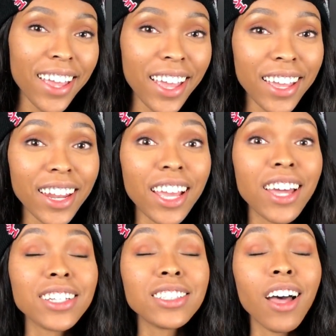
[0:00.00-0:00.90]
And I
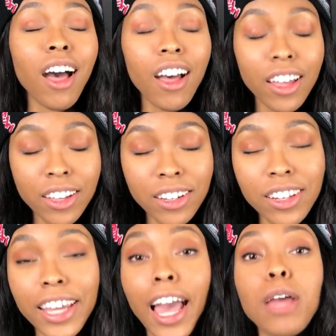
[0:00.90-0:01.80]
got
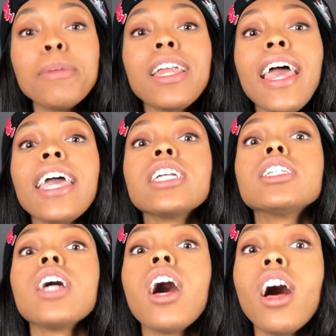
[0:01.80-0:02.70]
a
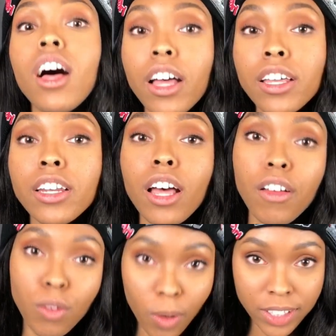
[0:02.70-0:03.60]
ton
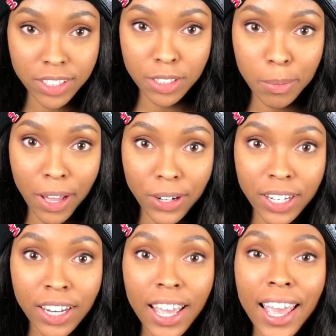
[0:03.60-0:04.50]
of questions about
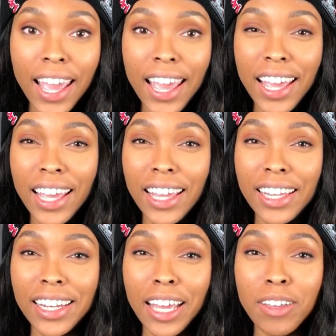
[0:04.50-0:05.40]
it.
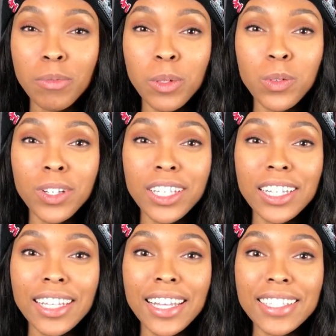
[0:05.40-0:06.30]
And I've been
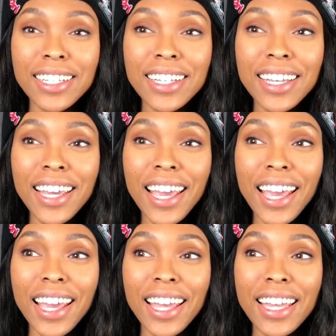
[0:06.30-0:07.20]
really lazy
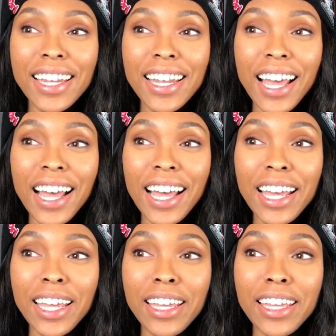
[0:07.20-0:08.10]
and
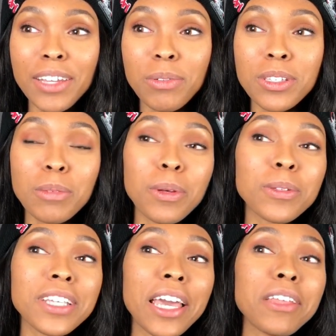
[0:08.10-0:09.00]
I was
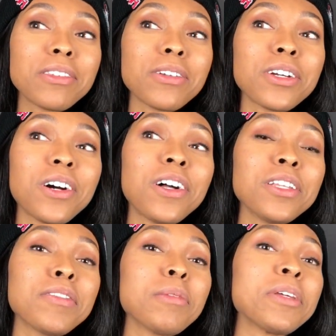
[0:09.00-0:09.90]
supposed to answer
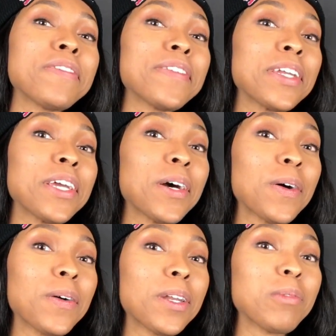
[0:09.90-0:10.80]
all of them in a
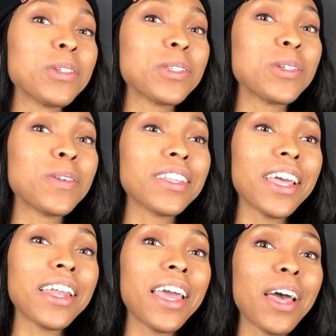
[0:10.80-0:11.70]
video and I'm just doing
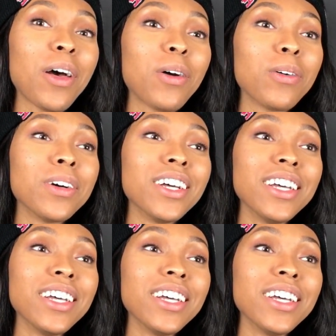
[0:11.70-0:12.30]
that now.